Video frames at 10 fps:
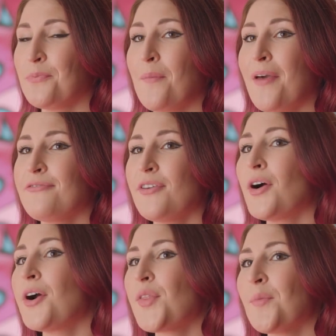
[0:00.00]
a portion
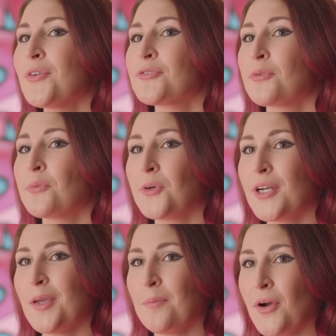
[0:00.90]
of its sales
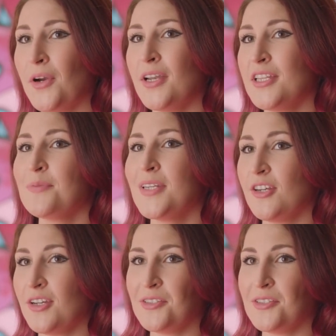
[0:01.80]
to worthy causes.